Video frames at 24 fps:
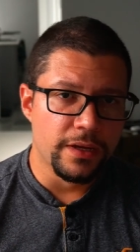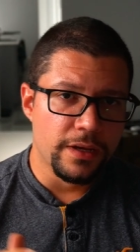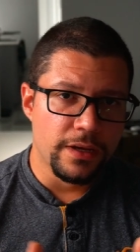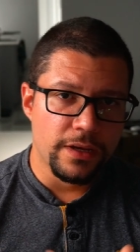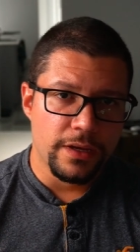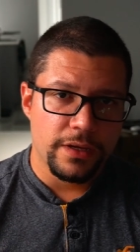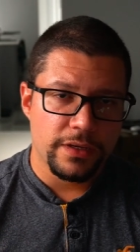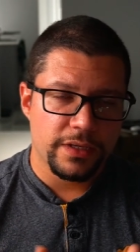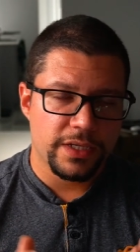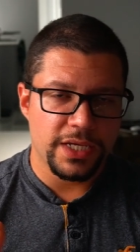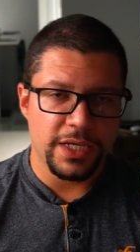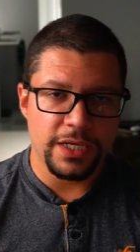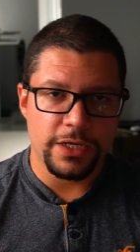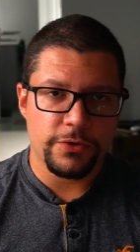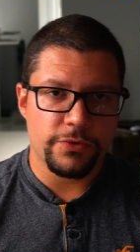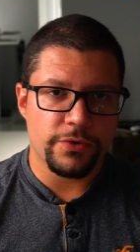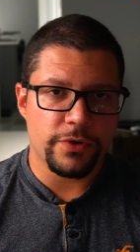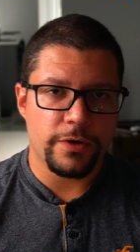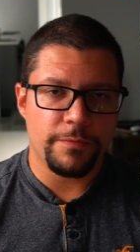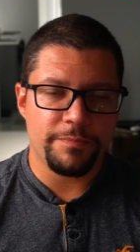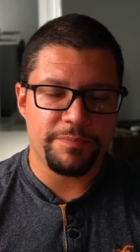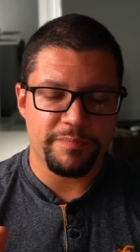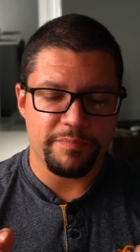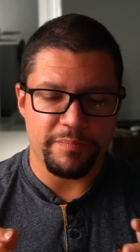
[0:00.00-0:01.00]
keychron
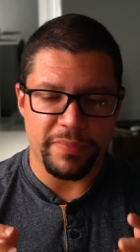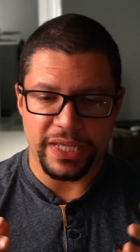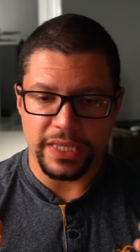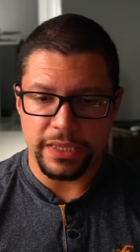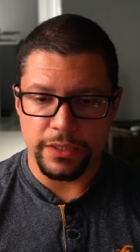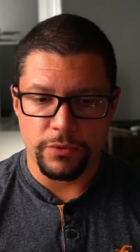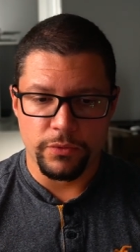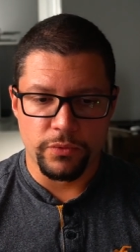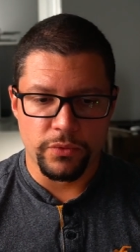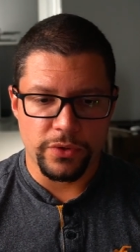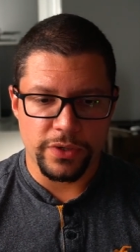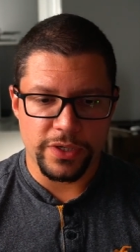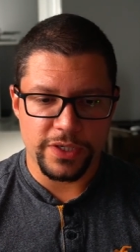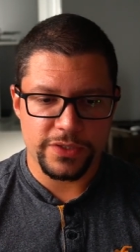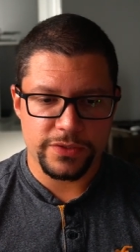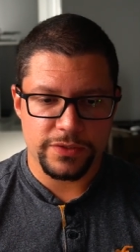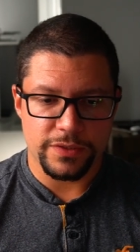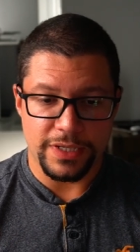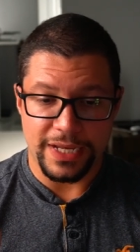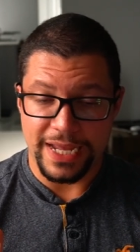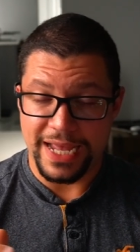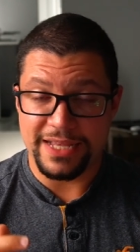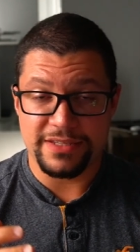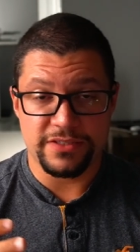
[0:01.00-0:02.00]
mainly works has
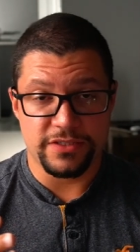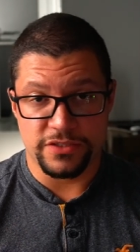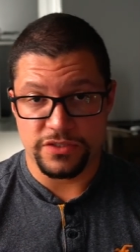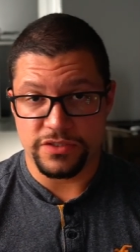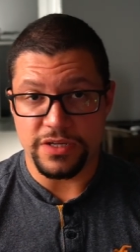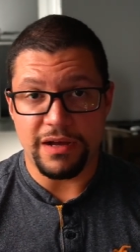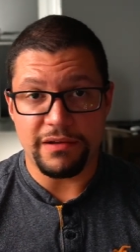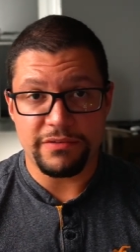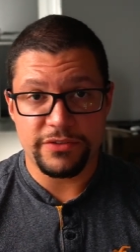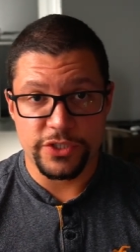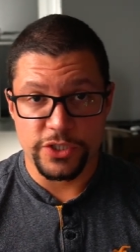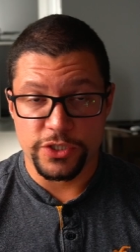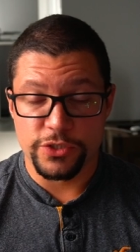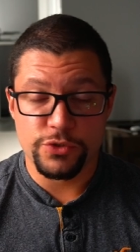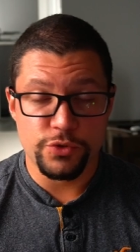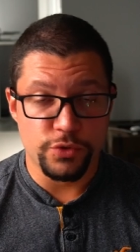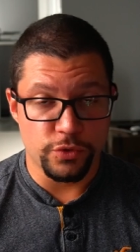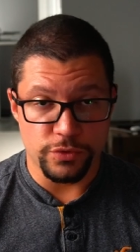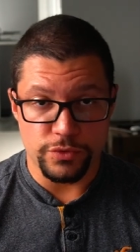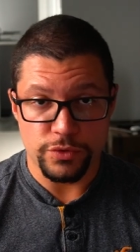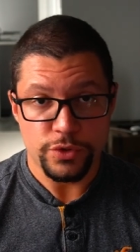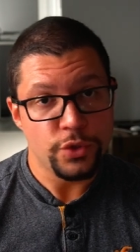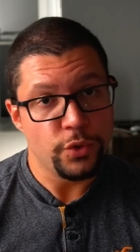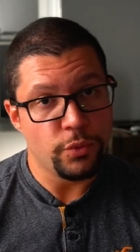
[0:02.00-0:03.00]
the software to, to
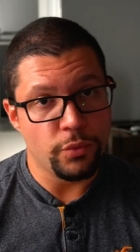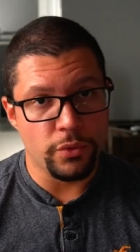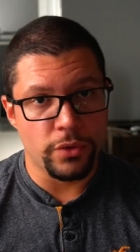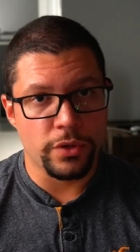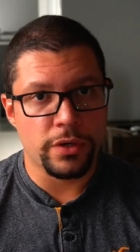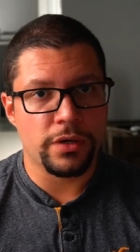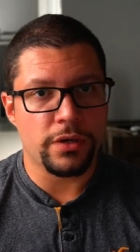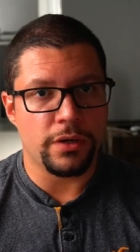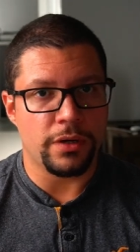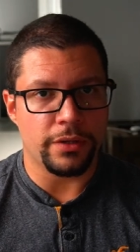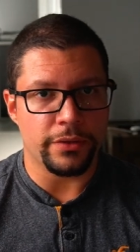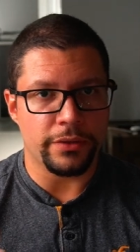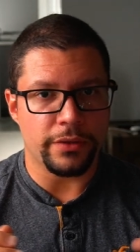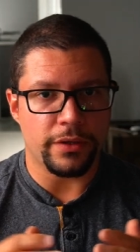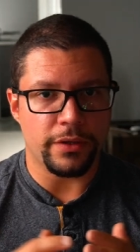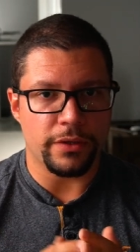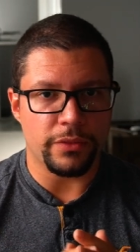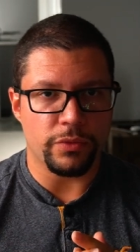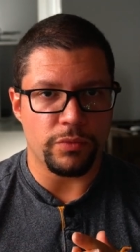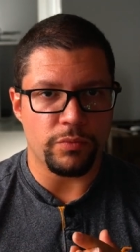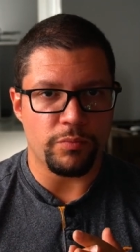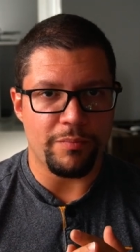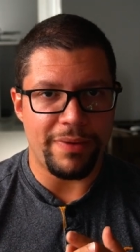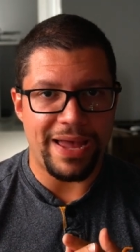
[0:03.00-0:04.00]
work on on
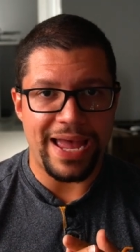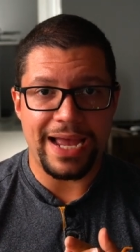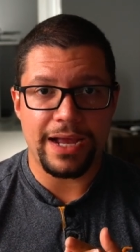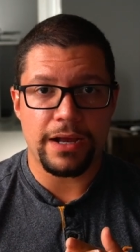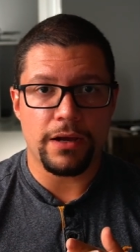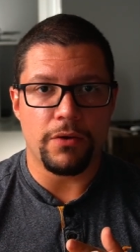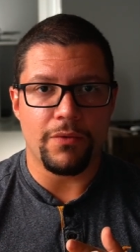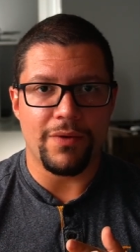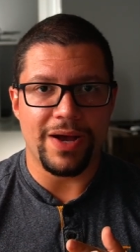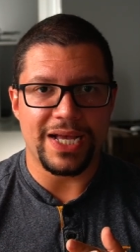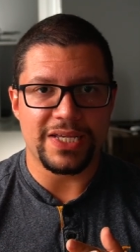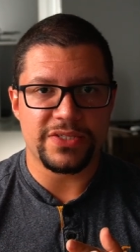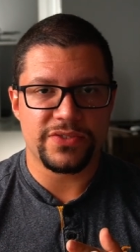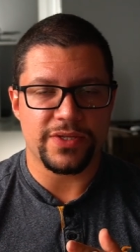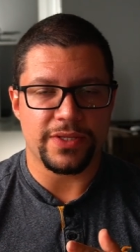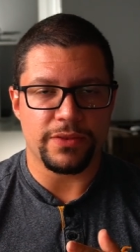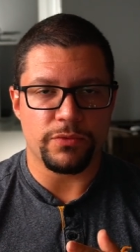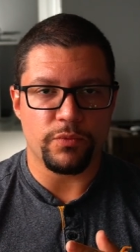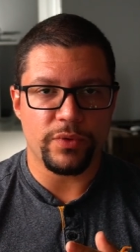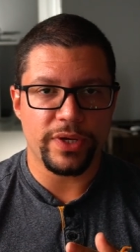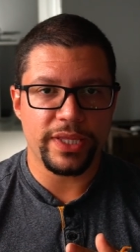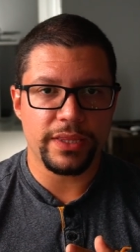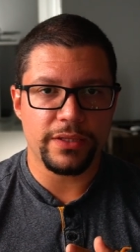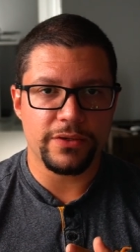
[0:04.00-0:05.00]
mac os and
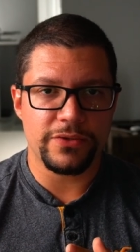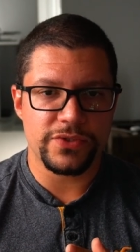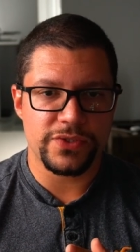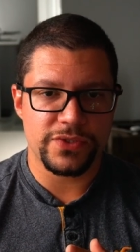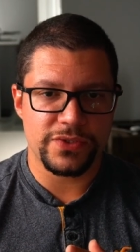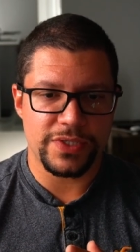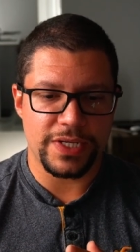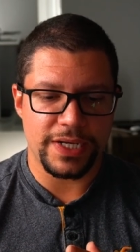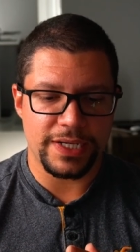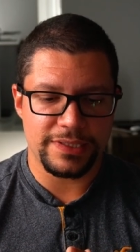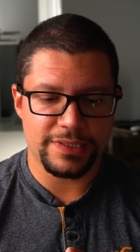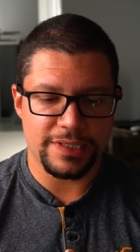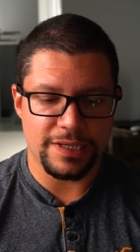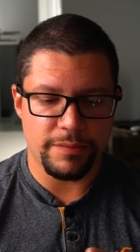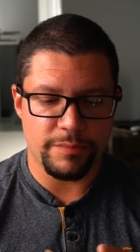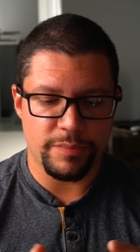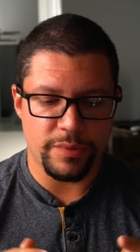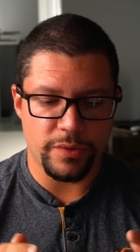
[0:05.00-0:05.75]
windows as an example